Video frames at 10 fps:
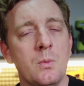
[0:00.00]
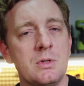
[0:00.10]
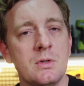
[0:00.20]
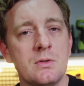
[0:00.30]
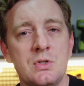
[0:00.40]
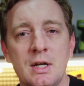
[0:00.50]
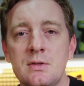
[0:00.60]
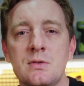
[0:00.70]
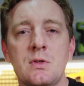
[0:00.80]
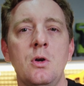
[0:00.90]
which has
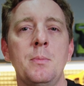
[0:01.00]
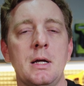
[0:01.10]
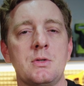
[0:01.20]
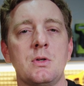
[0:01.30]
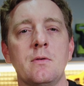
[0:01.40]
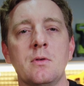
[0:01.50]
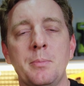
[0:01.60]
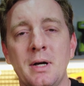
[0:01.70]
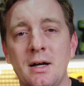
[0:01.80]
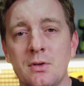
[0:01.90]
changed so much over the
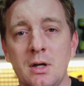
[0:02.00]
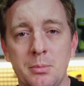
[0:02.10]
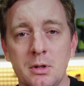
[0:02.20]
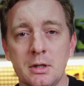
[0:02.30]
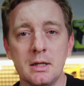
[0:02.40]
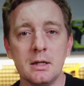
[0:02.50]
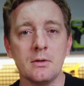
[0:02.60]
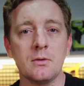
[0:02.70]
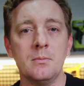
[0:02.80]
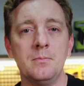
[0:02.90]
past couple of
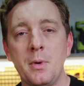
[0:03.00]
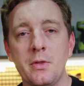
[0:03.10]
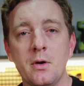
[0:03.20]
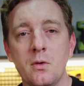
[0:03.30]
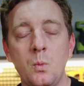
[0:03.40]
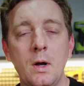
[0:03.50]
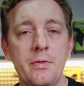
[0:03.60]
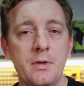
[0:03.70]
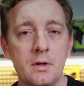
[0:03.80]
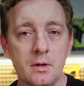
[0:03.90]
years. But there was
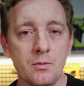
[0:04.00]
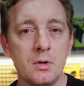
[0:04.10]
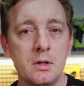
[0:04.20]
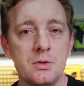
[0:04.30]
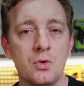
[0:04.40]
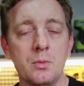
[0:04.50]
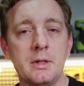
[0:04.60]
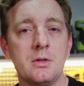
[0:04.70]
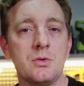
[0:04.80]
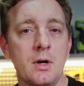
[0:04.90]
one thing that really drew
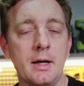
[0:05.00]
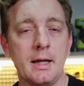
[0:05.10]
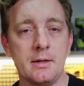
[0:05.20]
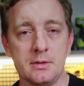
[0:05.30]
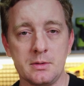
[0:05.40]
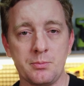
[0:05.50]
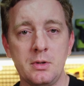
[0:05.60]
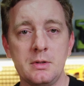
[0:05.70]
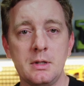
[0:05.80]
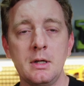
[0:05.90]
me to trying out this
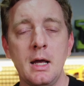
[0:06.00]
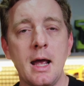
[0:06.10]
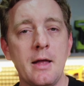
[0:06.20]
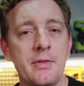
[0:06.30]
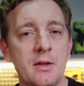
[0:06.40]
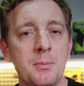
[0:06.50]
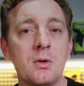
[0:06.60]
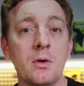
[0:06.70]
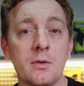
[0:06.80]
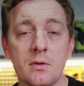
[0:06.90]
printer, and that's
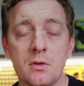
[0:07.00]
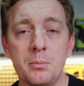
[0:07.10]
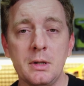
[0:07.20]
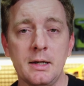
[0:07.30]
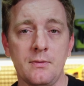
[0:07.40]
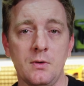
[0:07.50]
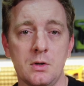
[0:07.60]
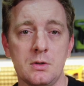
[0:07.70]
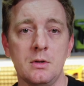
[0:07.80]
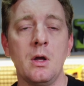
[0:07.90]
because it's the Plus version,